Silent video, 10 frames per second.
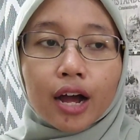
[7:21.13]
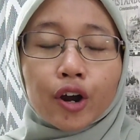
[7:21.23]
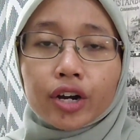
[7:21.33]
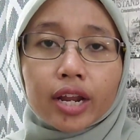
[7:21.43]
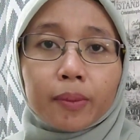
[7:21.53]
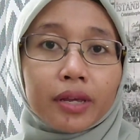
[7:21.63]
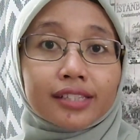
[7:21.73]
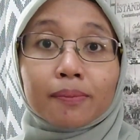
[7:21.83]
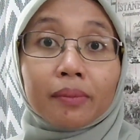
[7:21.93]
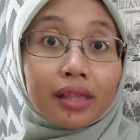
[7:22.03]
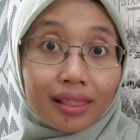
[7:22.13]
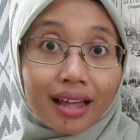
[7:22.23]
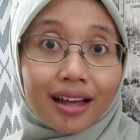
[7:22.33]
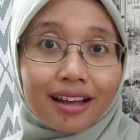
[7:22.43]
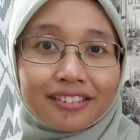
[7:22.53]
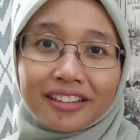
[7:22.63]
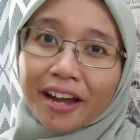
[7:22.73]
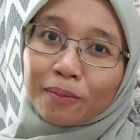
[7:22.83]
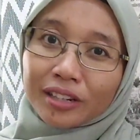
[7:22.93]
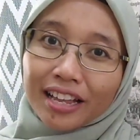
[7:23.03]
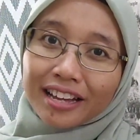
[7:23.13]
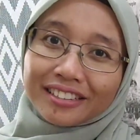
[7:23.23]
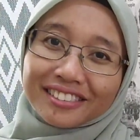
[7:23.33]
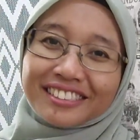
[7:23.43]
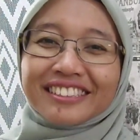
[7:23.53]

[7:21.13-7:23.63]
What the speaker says: Her name is Mila. Hi Mila.